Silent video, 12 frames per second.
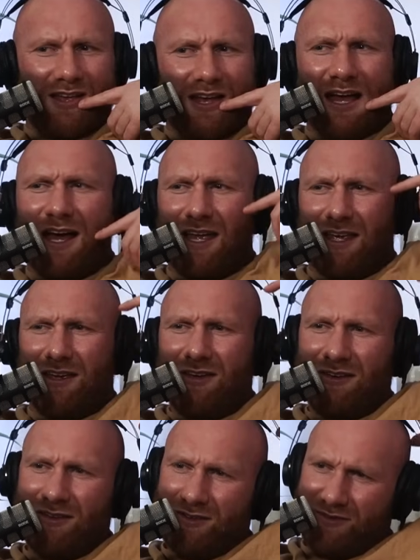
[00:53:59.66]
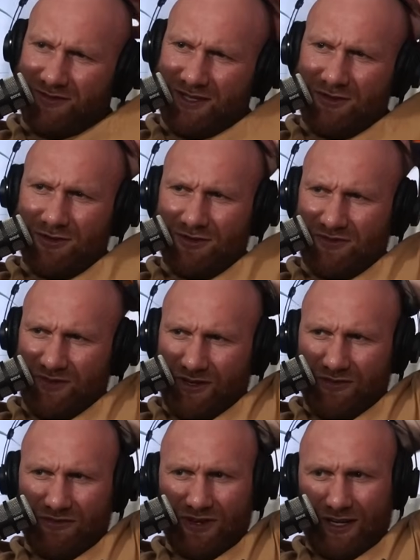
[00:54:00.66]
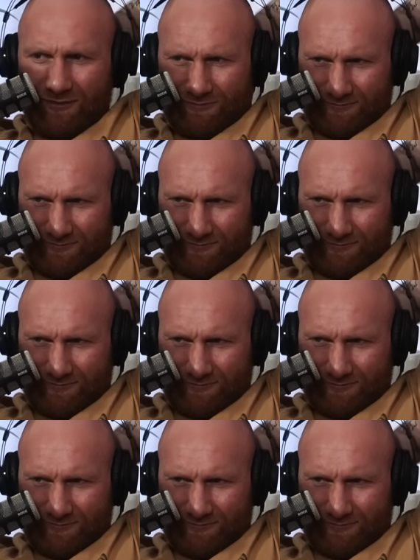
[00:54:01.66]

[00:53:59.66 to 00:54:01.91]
Aye. See who's fucking fighting.